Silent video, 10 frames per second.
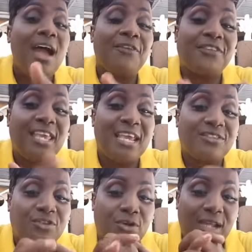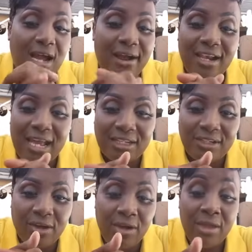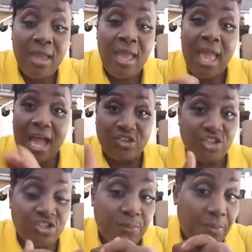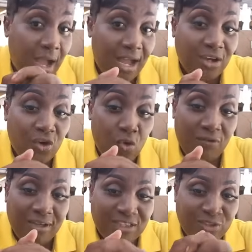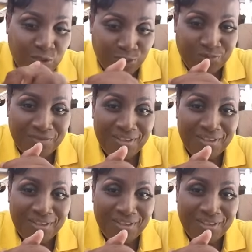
Have cakes down in Orlando and she ship all over too.